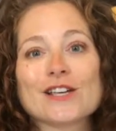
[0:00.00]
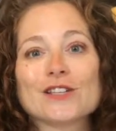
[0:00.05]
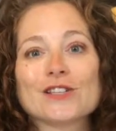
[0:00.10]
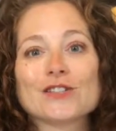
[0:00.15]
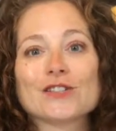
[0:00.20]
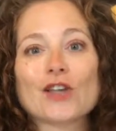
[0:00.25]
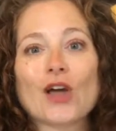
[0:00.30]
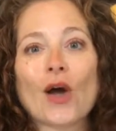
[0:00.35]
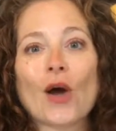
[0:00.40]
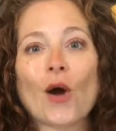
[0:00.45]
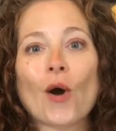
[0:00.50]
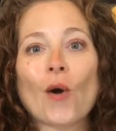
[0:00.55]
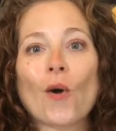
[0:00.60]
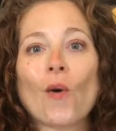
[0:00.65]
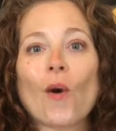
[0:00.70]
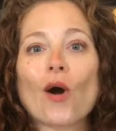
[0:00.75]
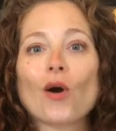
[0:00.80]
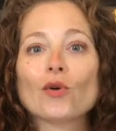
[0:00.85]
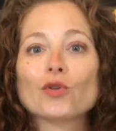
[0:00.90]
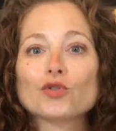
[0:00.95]

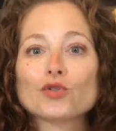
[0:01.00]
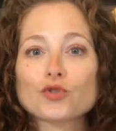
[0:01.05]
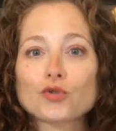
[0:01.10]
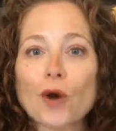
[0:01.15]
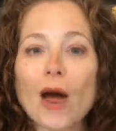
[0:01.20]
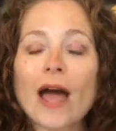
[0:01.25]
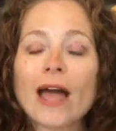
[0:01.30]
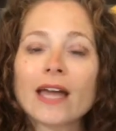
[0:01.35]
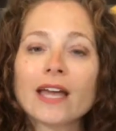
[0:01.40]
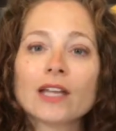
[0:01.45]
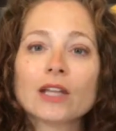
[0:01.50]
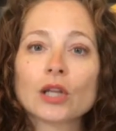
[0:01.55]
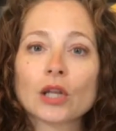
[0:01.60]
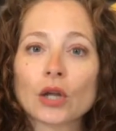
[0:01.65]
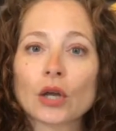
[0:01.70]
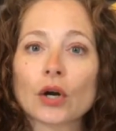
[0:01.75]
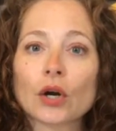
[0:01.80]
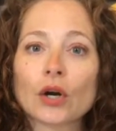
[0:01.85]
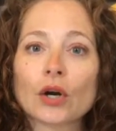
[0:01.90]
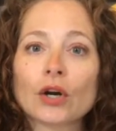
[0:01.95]
So try
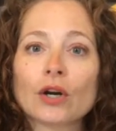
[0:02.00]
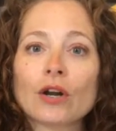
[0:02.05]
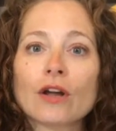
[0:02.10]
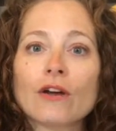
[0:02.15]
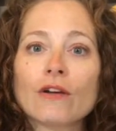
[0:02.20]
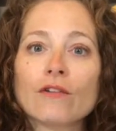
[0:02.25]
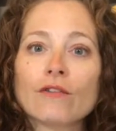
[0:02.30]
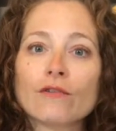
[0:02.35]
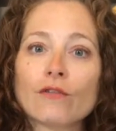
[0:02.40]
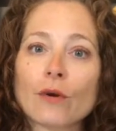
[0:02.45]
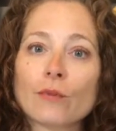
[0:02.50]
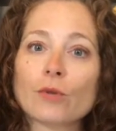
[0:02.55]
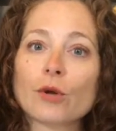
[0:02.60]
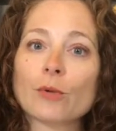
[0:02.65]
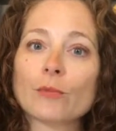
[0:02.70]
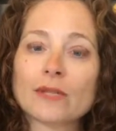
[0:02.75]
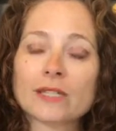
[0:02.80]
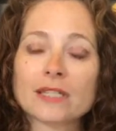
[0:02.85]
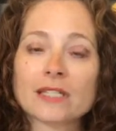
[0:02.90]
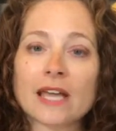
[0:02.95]
and learn from
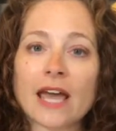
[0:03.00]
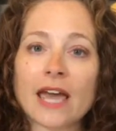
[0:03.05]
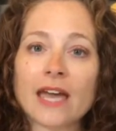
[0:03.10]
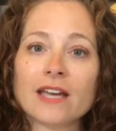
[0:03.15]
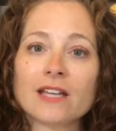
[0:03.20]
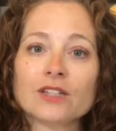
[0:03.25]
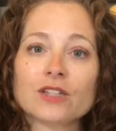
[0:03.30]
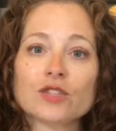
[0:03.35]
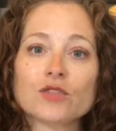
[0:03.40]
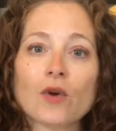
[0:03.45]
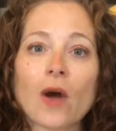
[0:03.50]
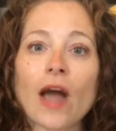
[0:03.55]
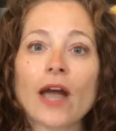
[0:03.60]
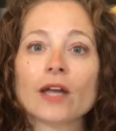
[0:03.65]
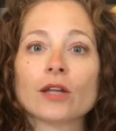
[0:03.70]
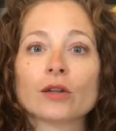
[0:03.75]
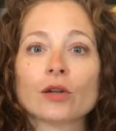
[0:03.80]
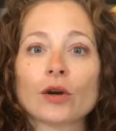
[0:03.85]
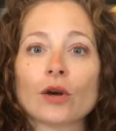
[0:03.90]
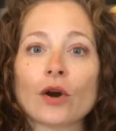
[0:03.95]
your mistakes. Try
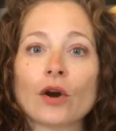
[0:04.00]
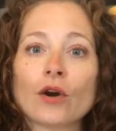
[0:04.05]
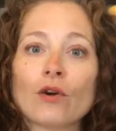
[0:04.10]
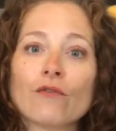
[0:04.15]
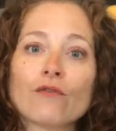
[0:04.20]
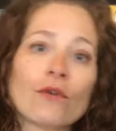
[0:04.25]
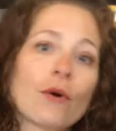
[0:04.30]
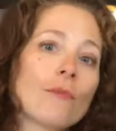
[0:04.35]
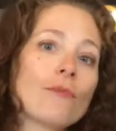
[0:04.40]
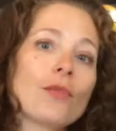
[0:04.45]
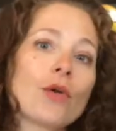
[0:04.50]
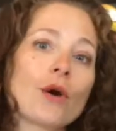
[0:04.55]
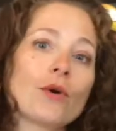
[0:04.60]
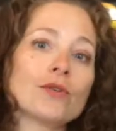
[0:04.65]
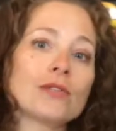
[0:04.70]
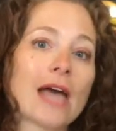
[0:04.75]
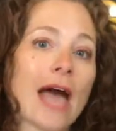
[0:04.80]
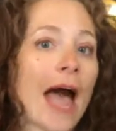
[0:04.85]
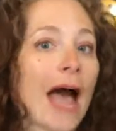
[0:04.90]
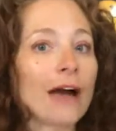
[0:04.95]
and learn from
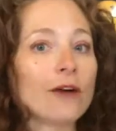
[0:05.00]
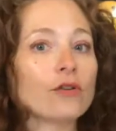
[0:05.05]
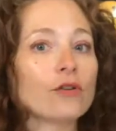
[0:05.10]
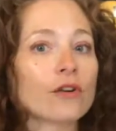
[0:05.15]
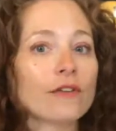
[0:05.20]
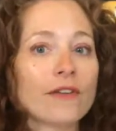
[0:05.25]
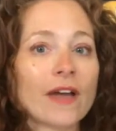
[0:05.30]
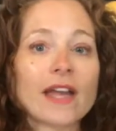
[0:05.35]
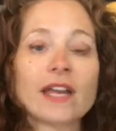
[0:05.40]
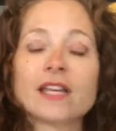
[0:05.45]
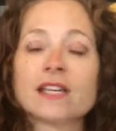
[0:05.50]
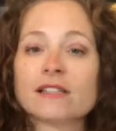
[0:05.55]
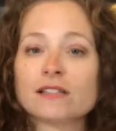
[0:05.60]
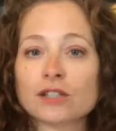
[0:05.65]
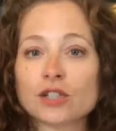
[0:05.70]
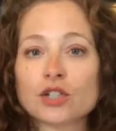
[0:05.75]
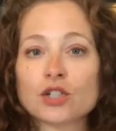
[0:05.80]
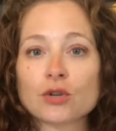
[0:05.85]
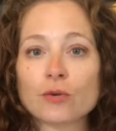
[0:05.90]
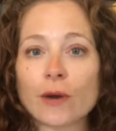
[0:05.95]
those aggravating
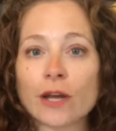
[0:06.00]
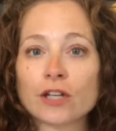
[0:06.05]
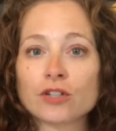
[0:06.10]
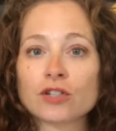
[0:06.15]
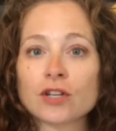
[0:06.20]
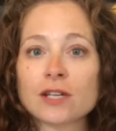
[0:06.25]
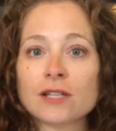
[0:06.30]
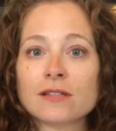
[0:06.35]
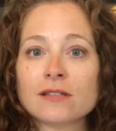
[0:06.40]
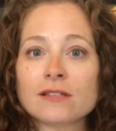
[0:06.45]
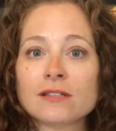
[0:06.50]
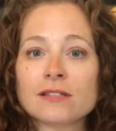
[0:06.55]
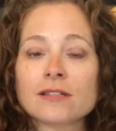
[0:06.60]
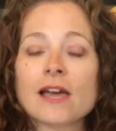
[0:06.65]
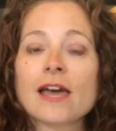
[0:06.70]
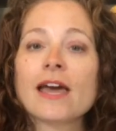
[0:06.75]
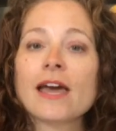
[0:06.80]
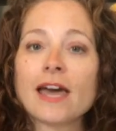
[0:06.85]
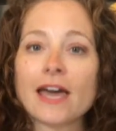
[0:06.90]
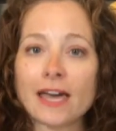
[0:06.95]
situations.
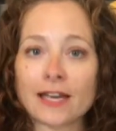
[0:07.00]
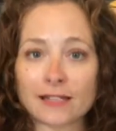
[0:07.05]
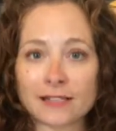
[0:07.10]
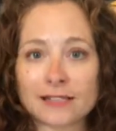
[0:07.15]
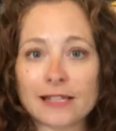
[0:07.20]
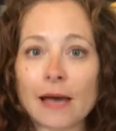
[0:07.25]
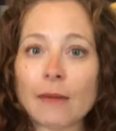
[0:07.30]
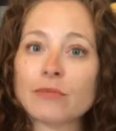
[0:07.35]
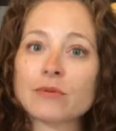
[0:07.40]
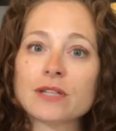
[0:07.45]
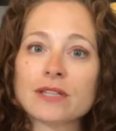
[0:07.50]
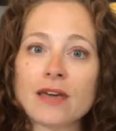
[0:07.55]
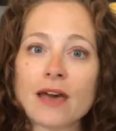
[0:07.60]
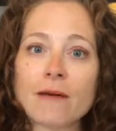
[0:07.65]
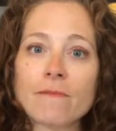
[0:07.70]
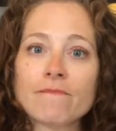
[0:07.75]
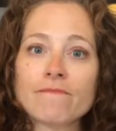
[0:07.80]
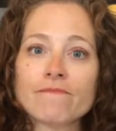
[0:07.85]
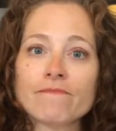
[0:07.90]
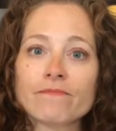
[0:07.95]
Accept
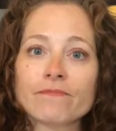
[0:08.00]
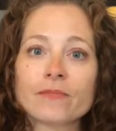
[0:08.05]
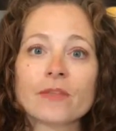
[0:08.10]
them.